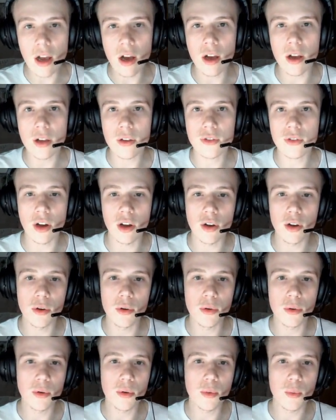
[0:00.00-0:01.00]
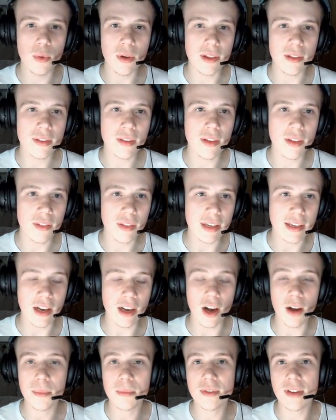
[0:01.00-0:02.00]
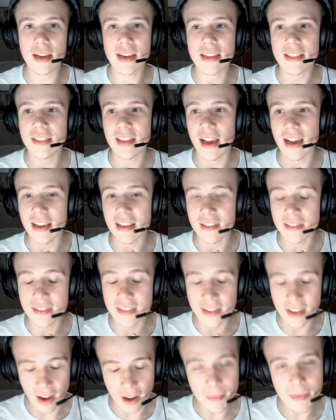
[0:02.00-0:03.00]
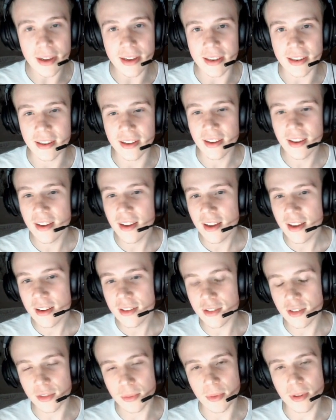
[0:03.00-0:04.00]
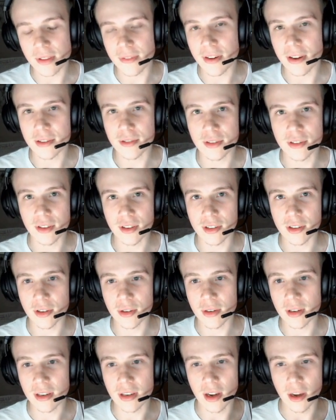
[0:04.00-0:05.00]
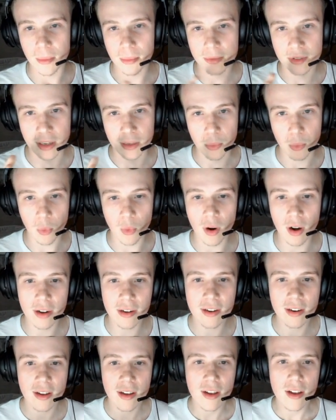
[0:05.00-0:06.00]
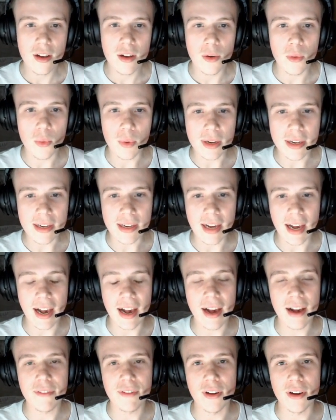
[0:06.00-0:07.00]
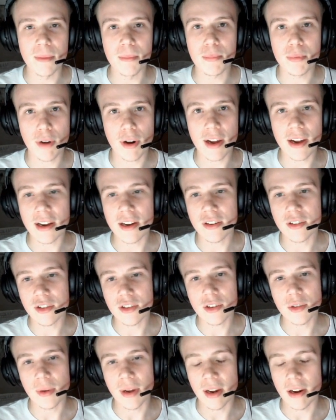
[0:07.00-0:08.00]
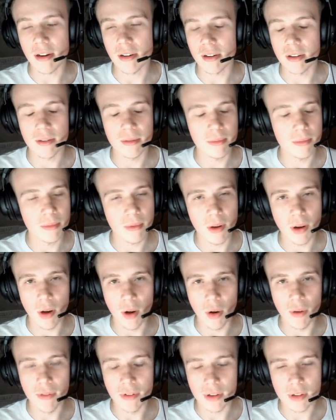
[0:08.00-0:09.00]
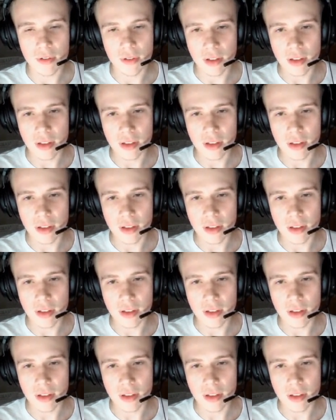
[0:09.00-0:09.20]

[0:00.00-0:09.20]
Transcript: So with the update that is coming to Smoothie Factory Tycoon in update 1, we have a brand new area, obviously,